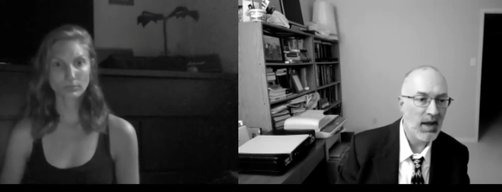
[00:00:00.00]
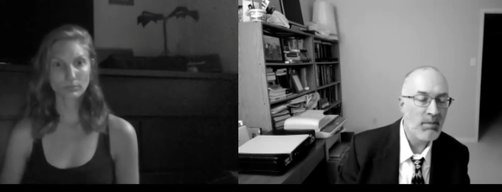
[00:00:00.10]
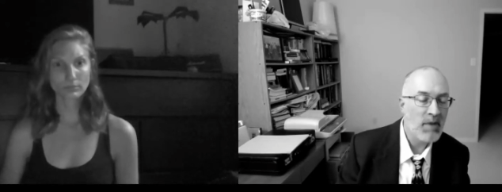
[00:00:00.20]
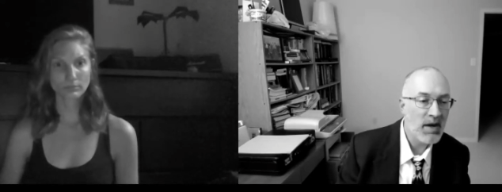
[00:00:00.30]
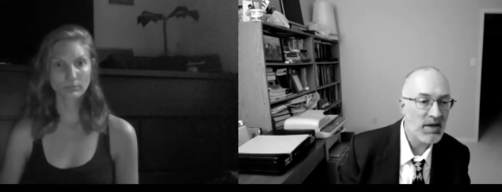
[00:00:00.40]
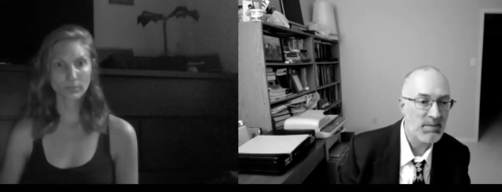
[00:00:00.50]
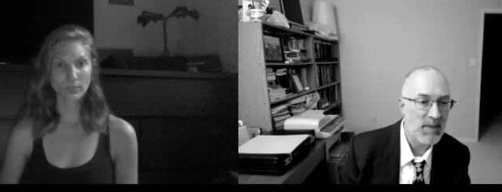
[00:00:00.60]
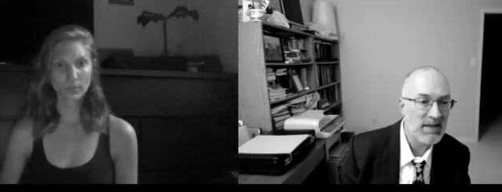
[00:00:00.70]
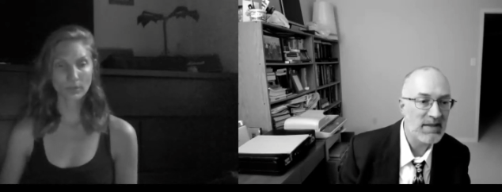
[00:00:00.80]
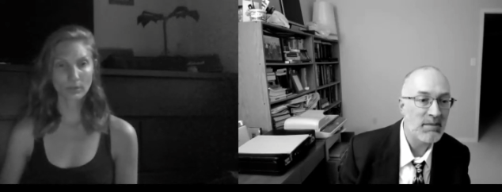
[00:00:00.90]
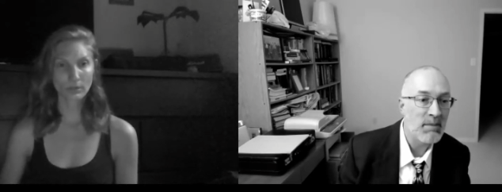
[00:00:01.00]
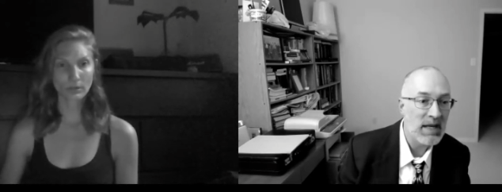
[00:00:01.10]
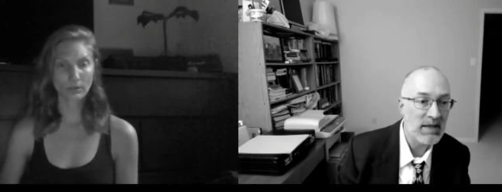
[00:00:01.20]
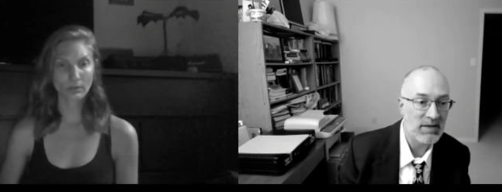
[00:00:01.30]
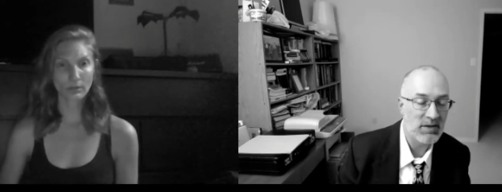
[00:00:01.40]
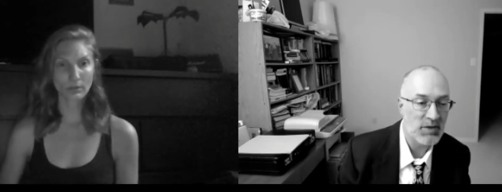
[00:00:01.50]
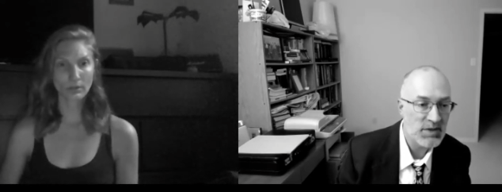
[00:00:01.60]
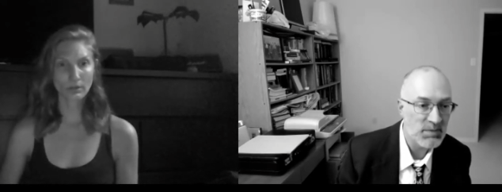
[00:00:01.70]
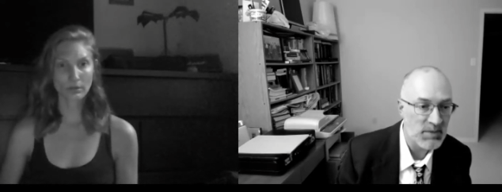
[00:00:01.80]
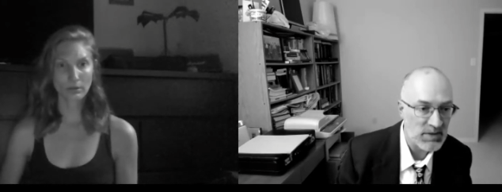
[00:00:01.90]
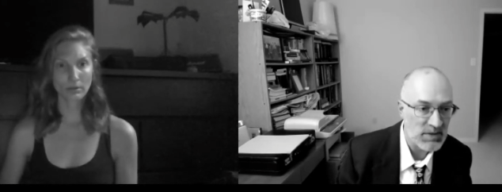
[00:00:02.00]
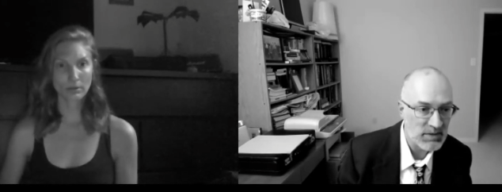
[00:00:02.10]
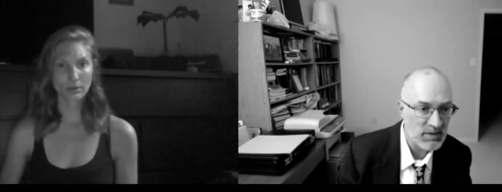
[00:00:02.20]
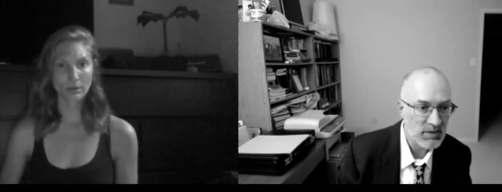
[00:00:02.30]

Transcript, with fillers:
Speaker 1: I'm not expected to make it to Christmas.